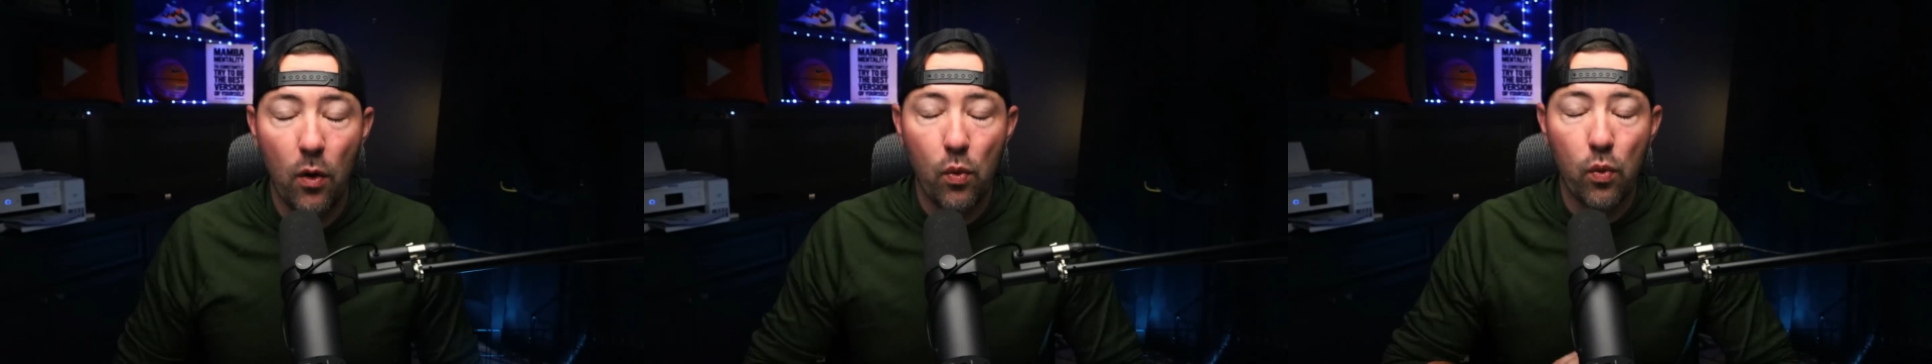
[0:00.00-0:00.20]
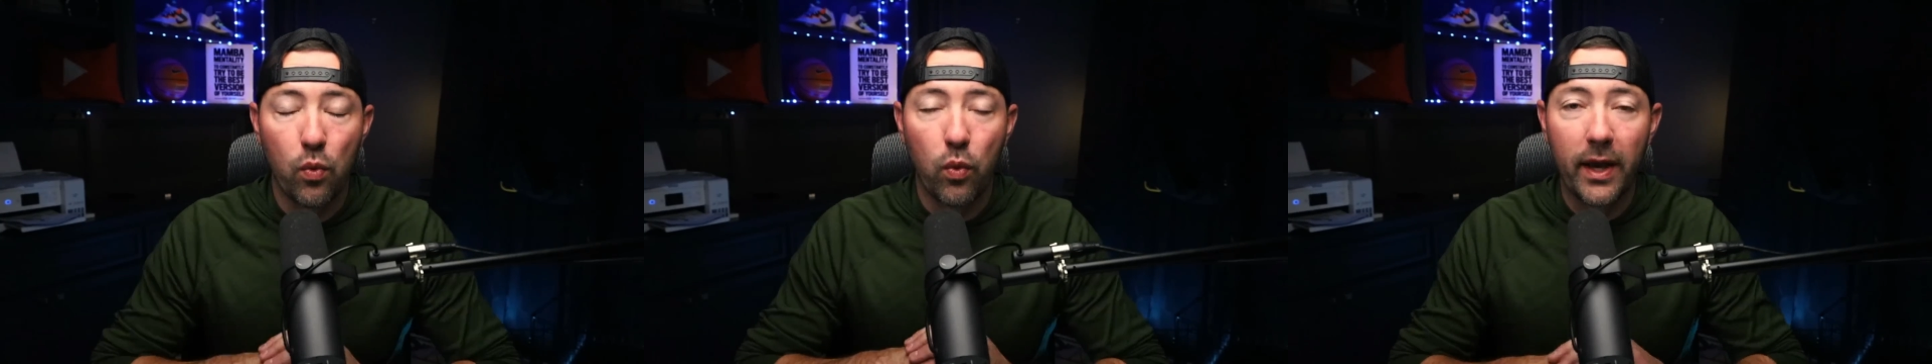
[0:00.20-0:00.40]

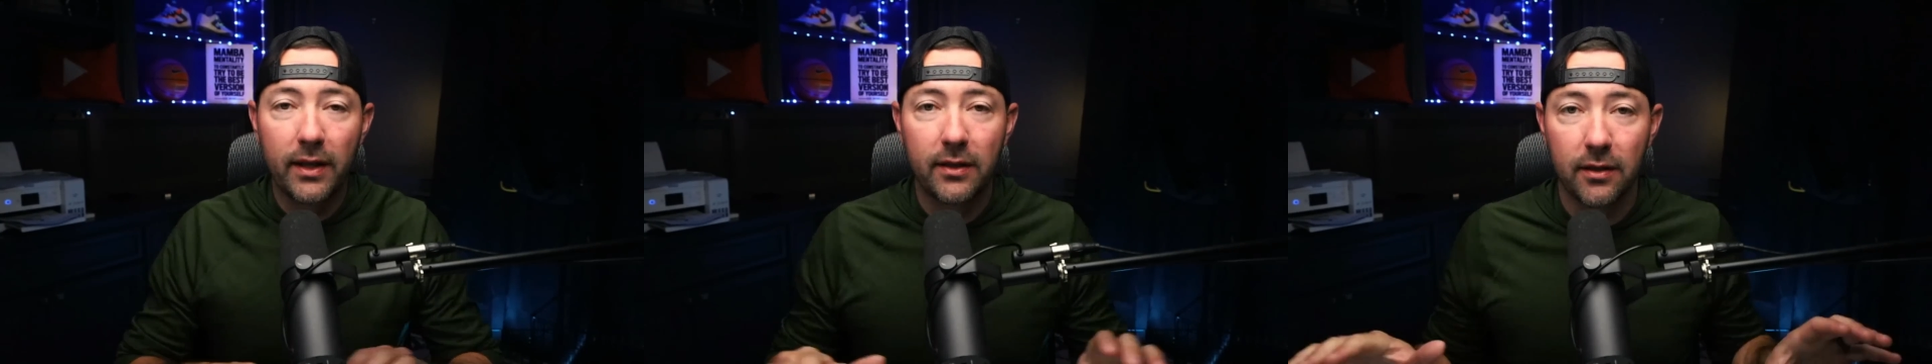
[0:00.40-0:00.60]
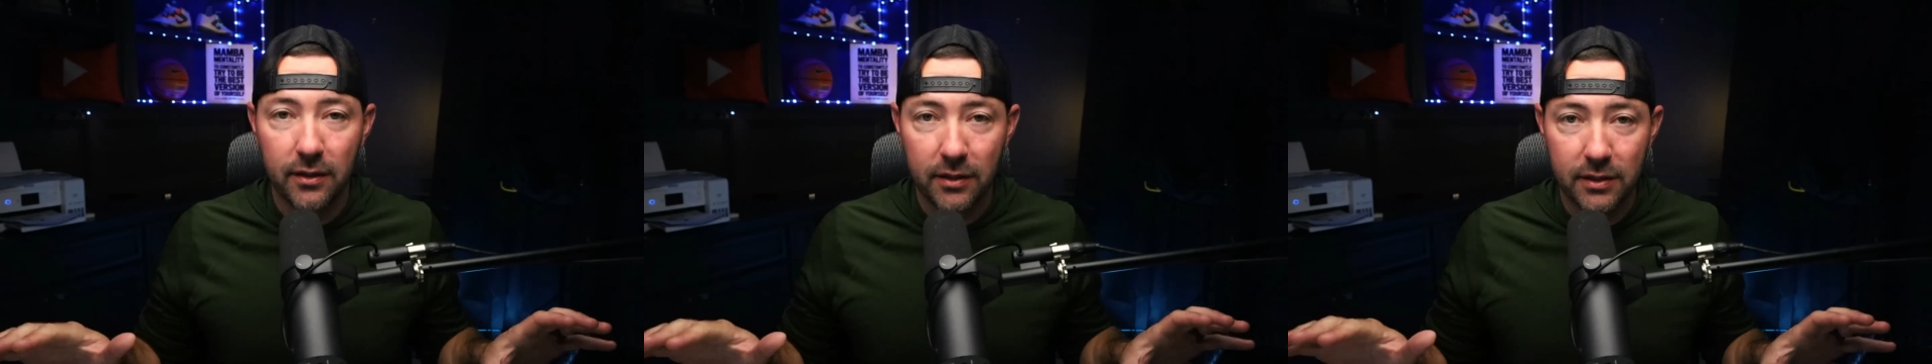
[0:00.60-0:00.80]
Wait
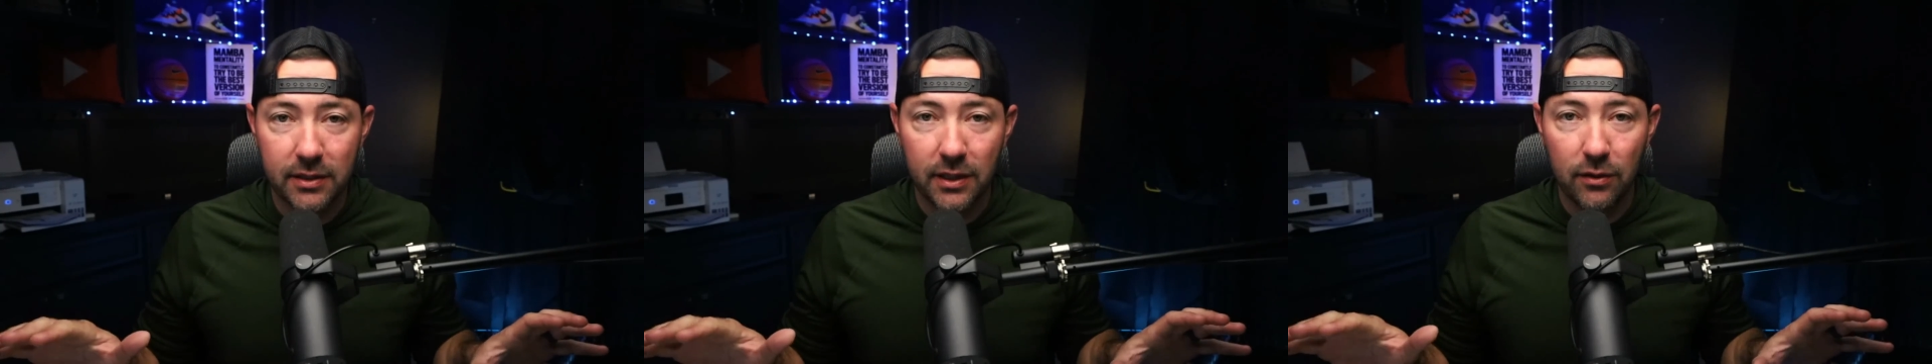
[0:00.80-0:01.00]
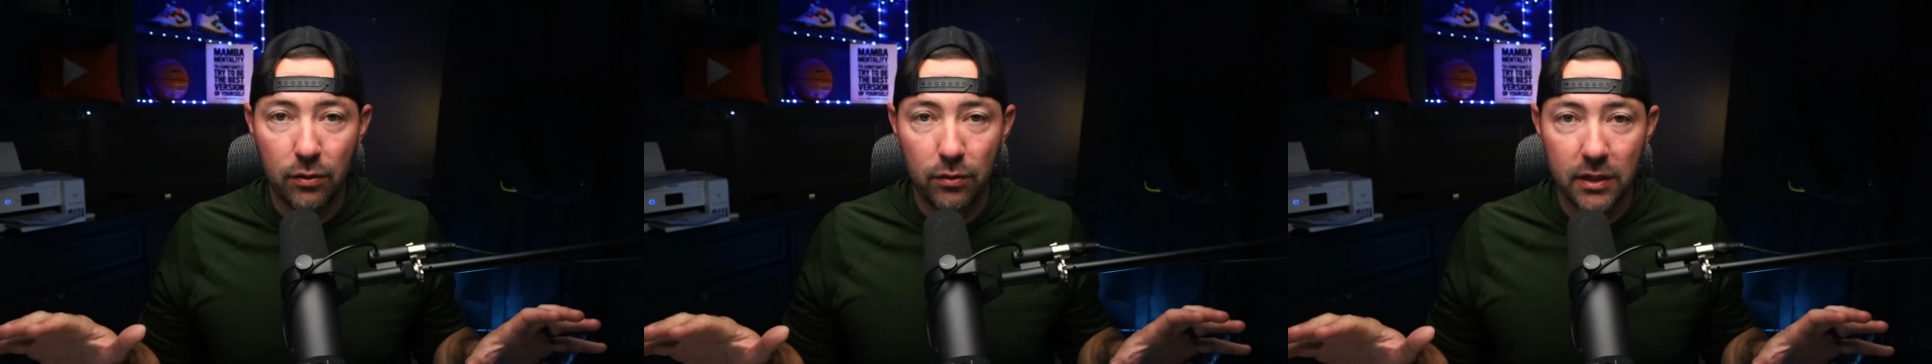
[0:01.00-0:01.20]
till you see
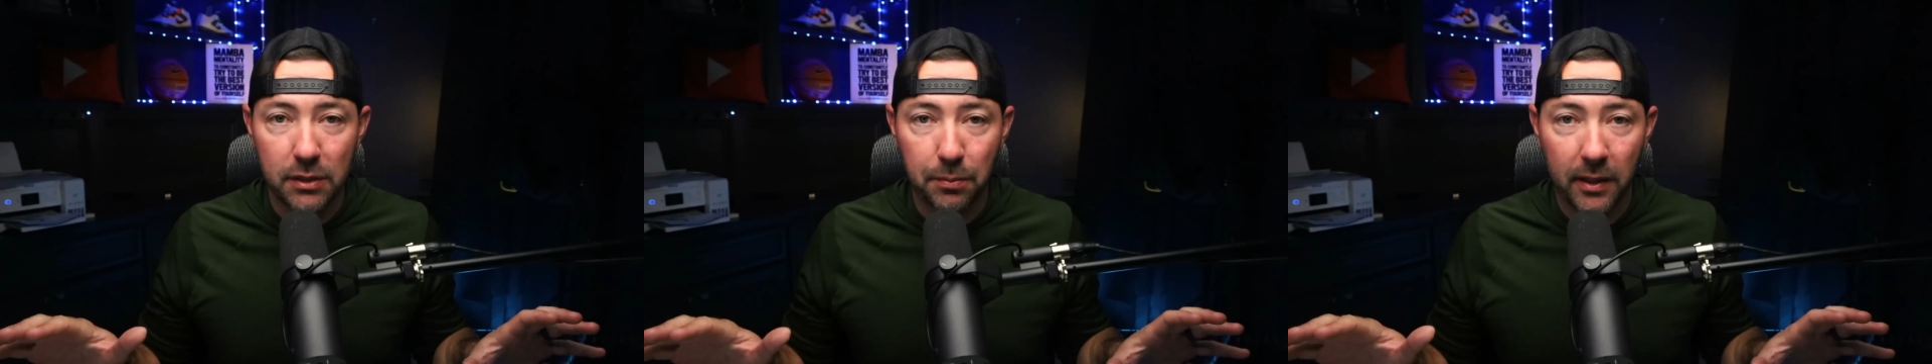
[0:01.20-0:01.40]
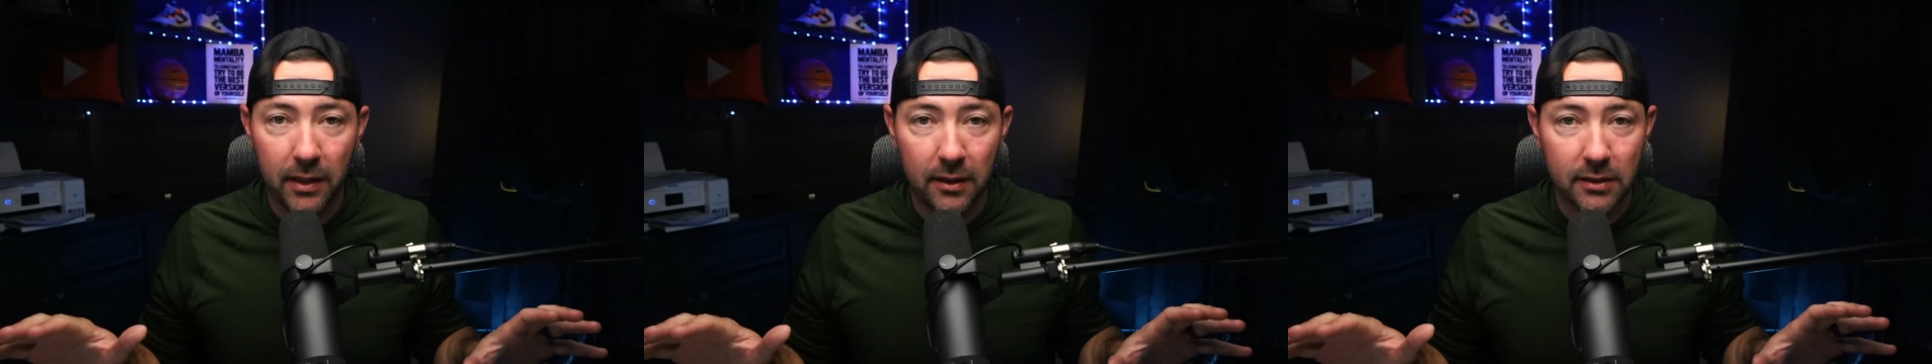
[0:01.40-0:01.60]
who these
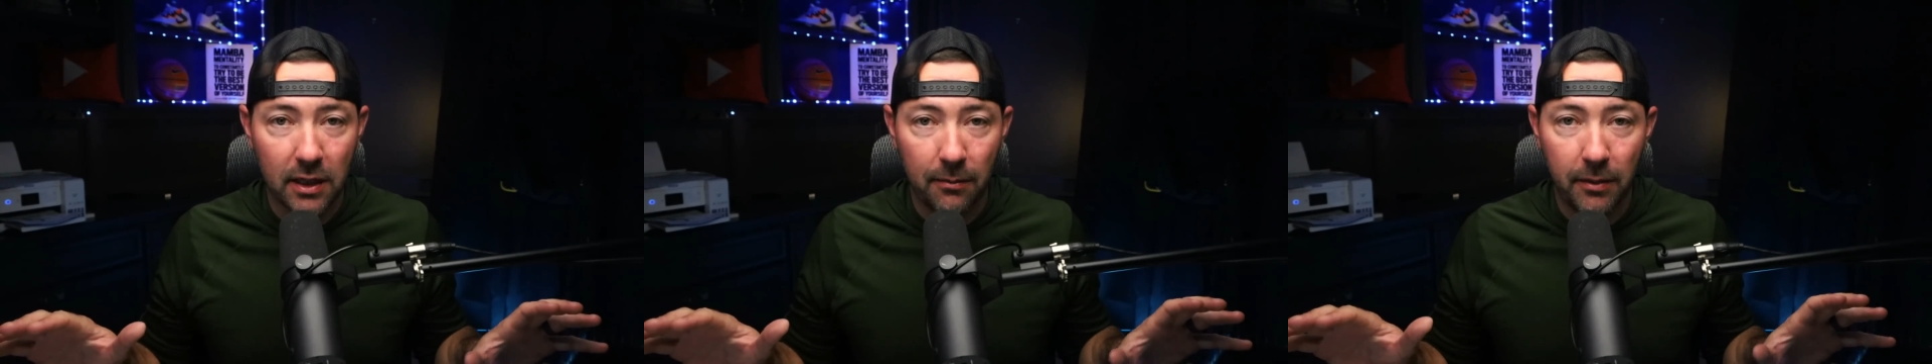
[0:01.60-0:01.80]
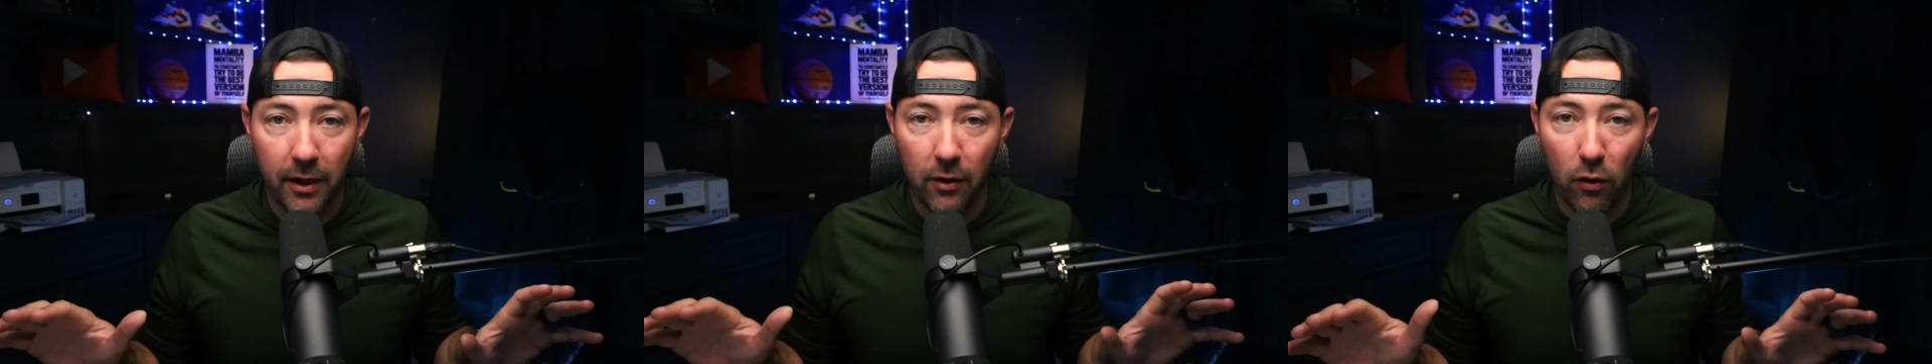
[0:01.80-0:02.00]
players
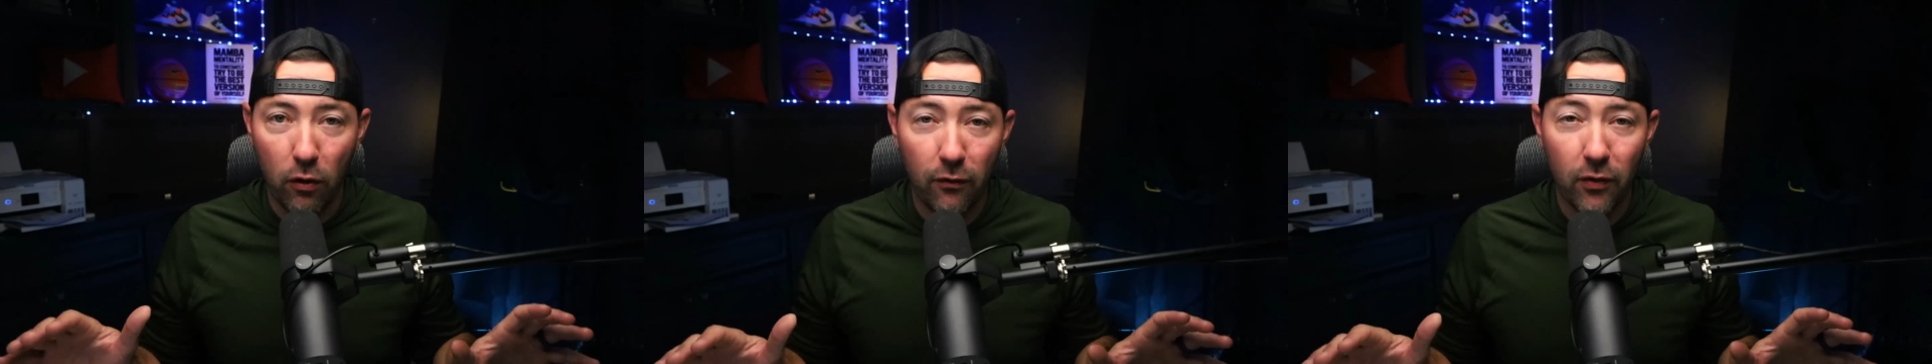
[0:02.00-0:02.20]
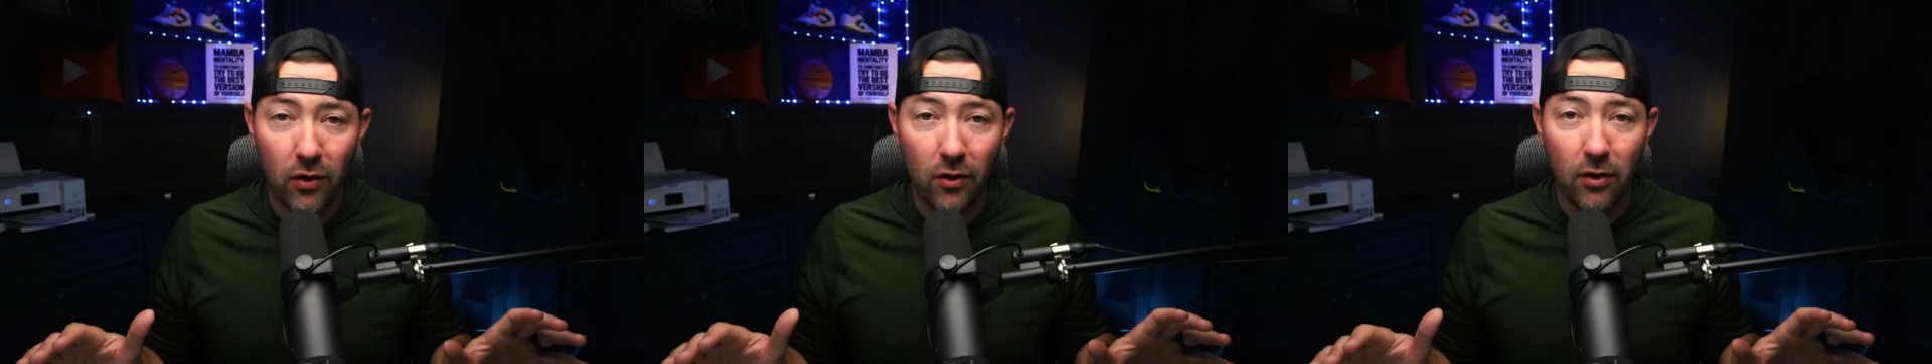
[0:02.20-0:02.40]
coming
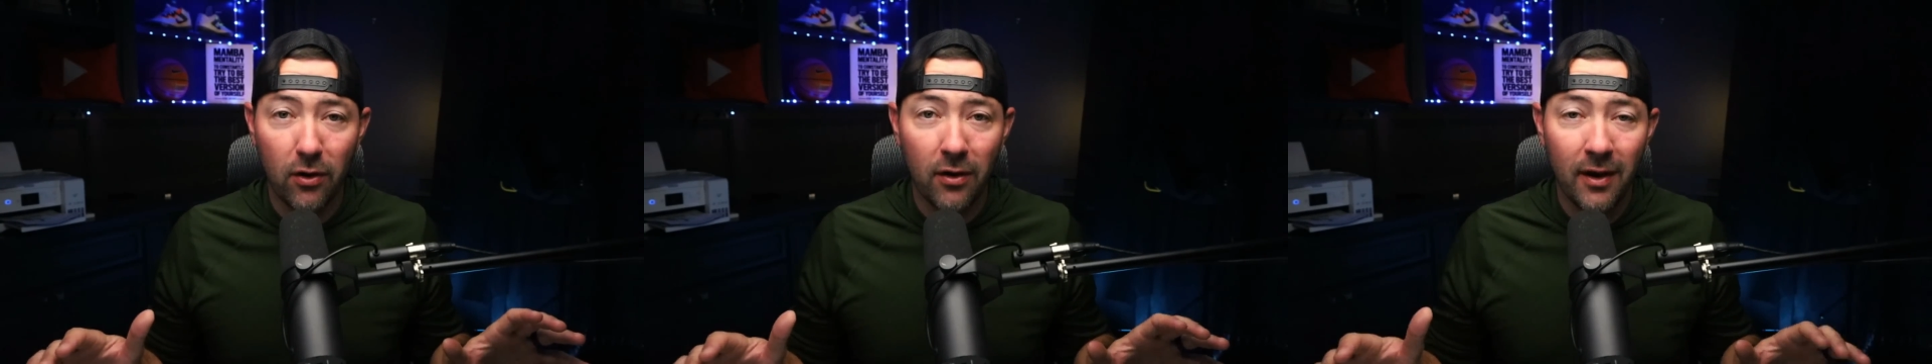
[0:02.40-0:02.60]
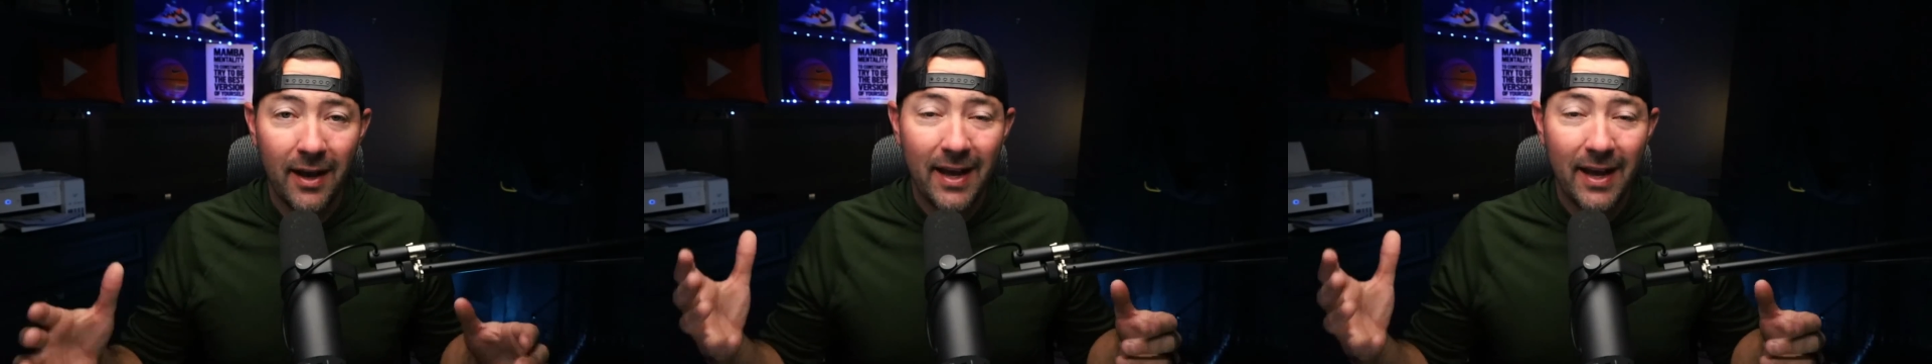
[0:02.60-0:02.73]
over are.